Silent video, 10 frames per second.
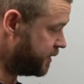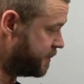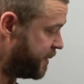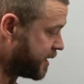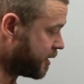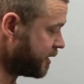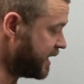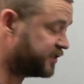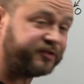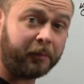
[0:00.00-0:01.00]
the bigger
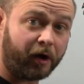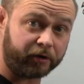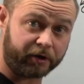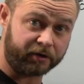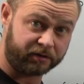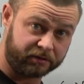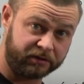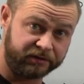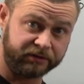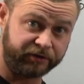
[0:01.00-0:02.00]
and smaller
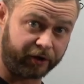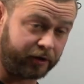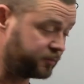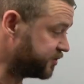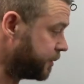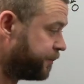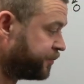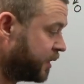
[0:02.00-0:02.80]
terms.